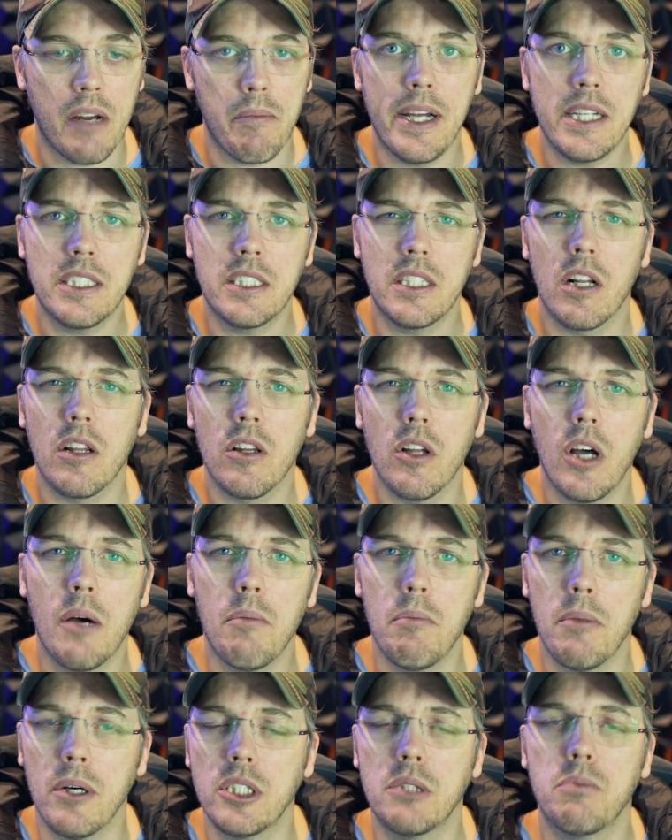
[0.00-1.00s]
it makes it a
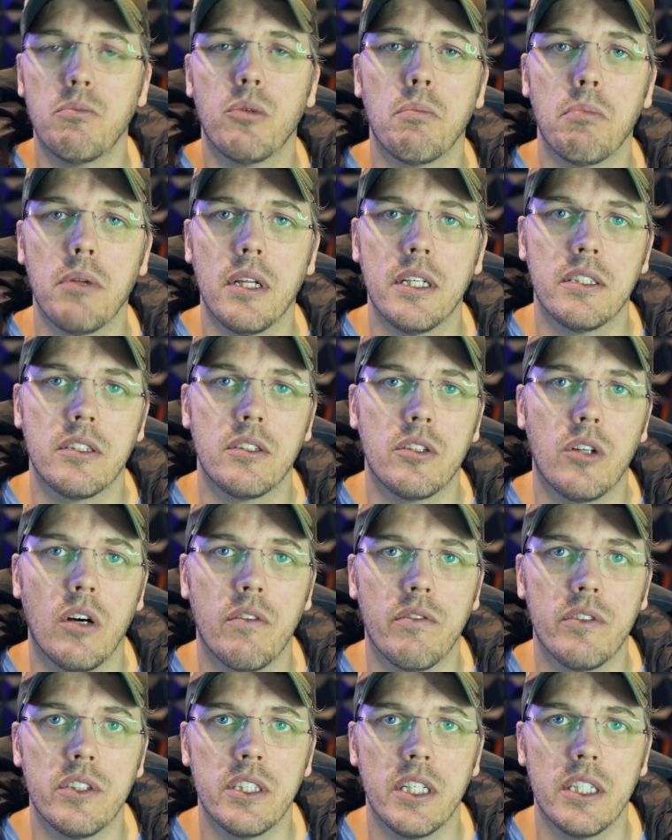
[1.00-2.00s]
much more pleasant
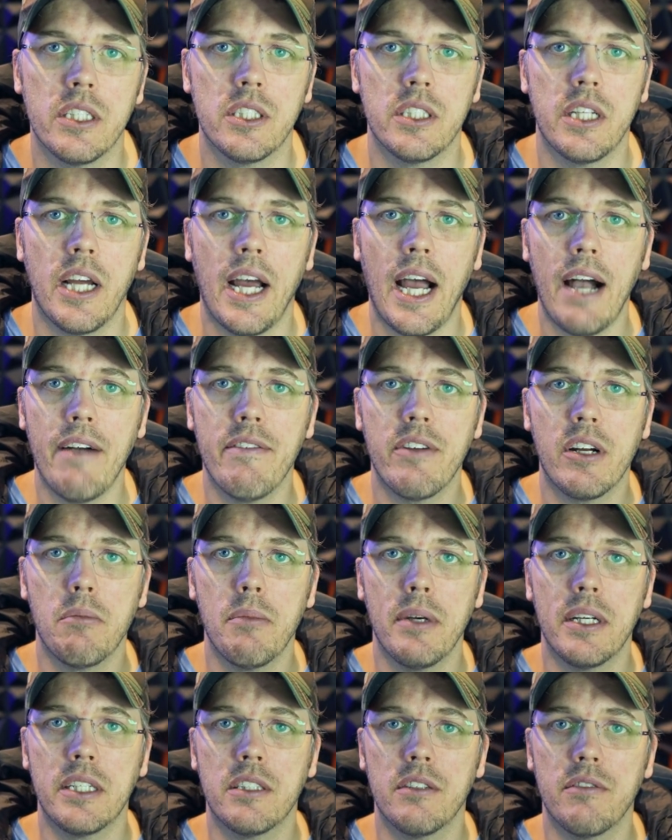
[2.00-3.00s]
conversation to have, and it
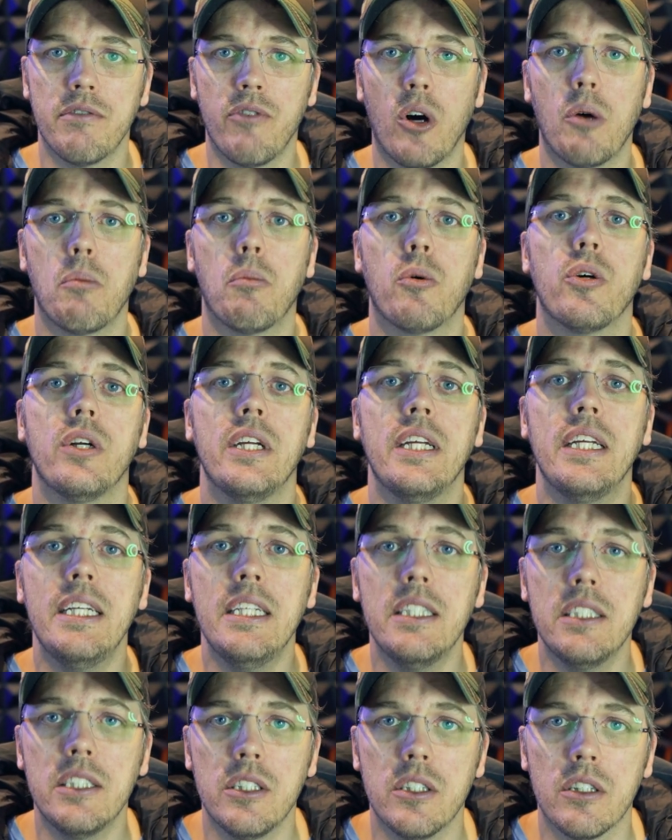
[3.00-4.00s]
makes it far more
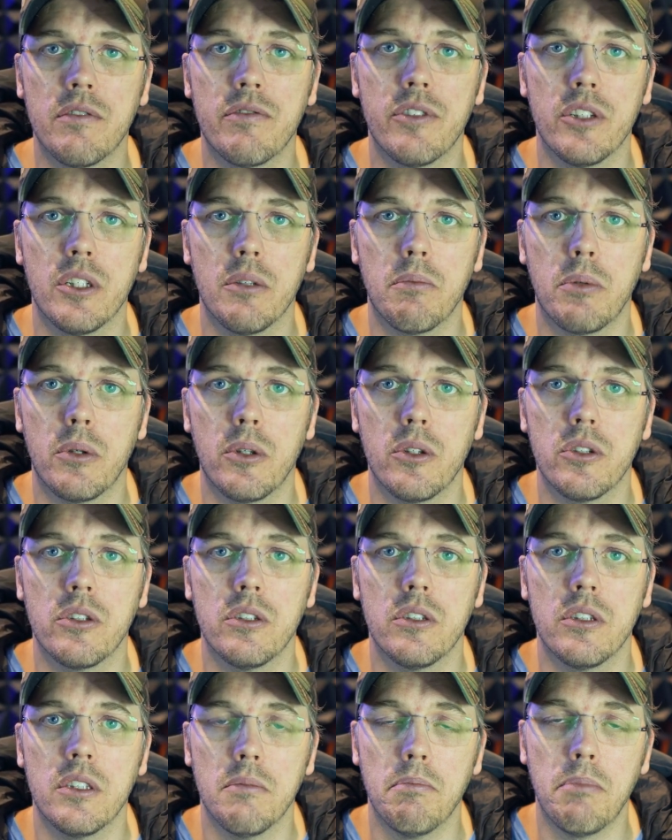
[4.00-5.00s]
easier for the
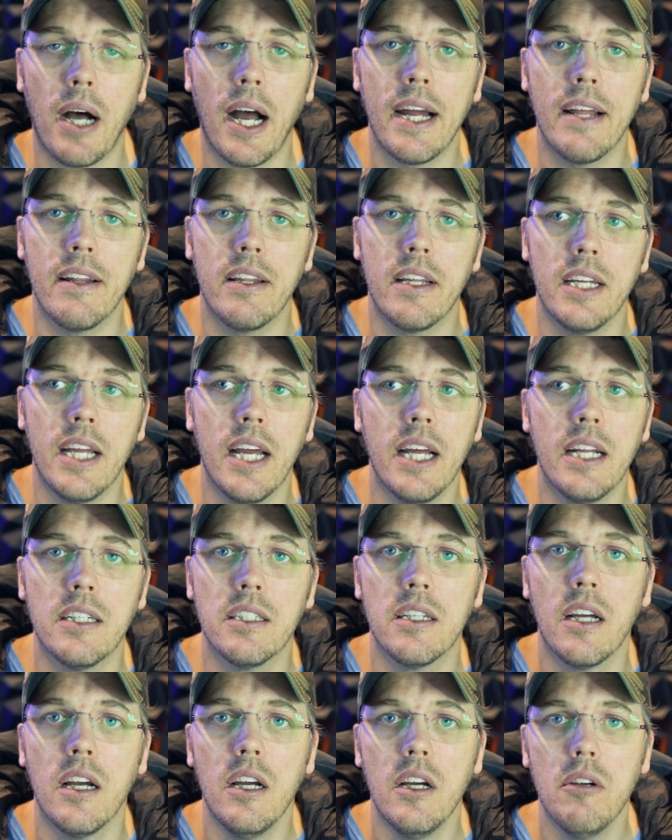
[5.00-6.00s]
person to buy at the
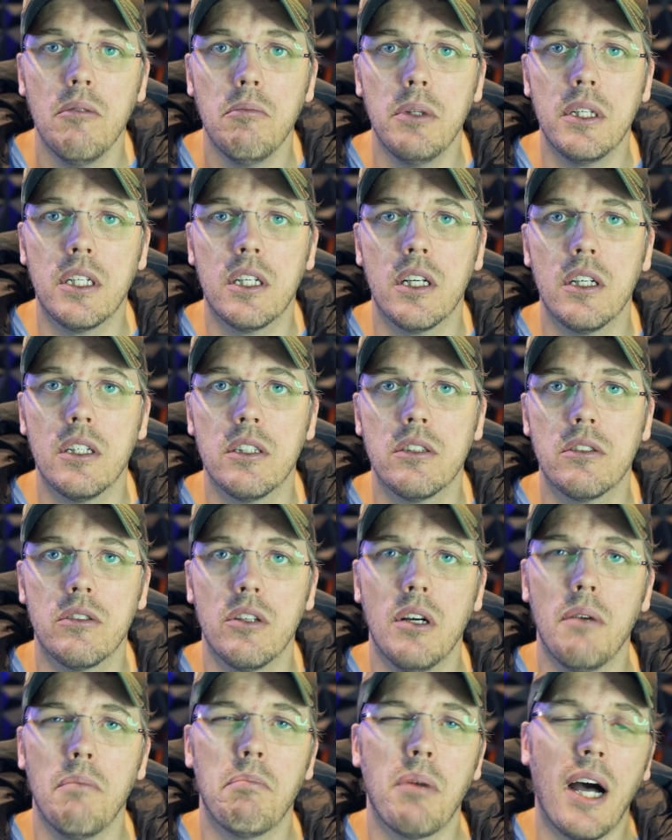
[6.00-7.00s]
end, because they're
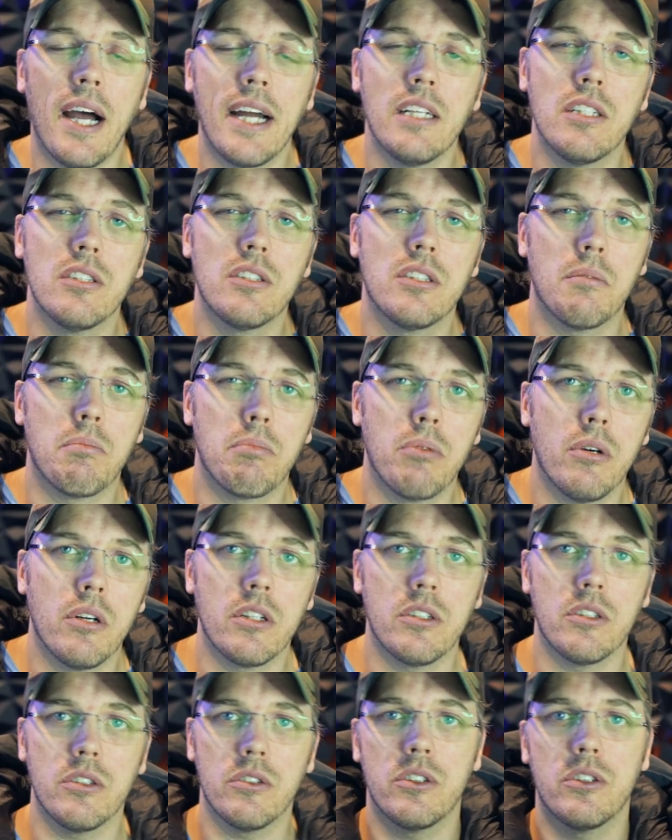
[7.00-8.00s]
not buying just a
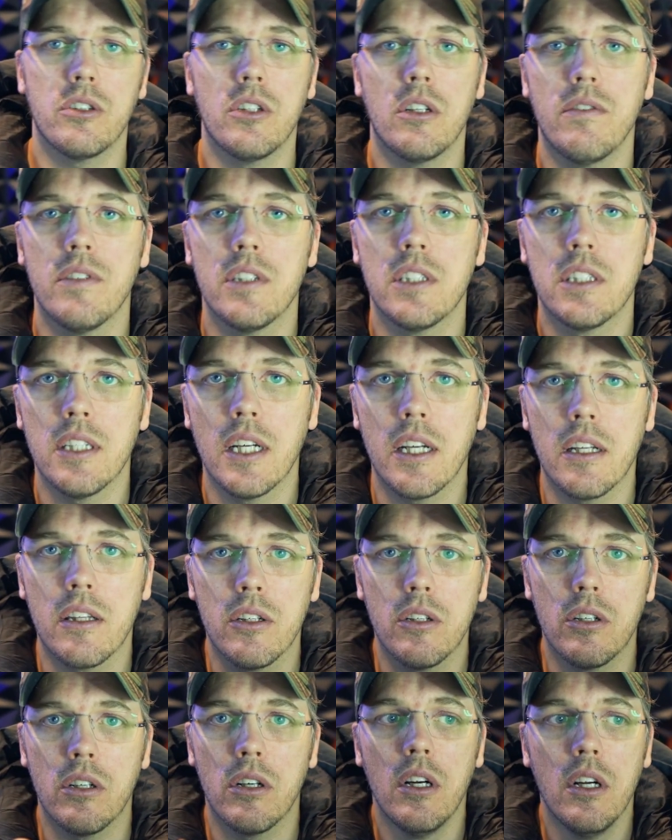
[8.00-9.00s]
product or a service. Like
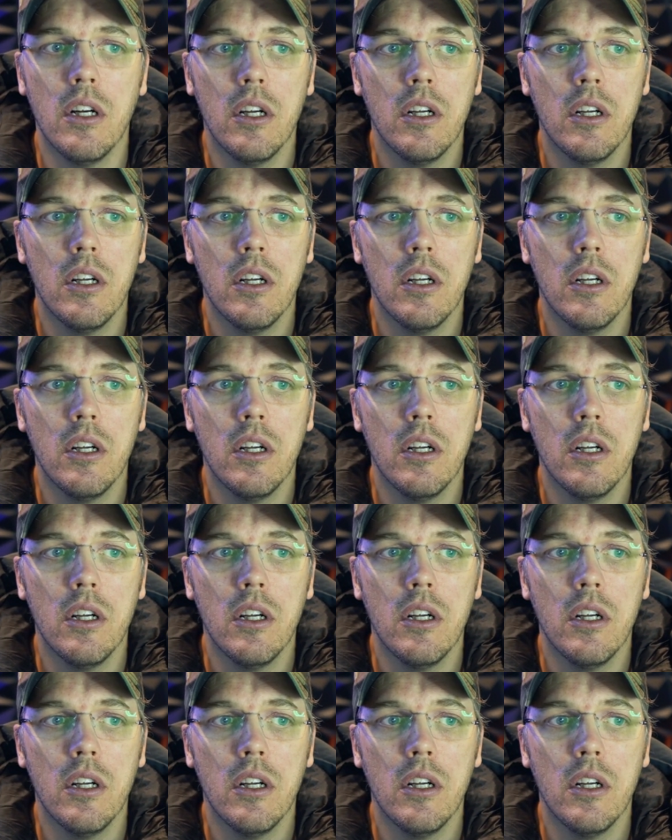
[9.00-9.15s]
they're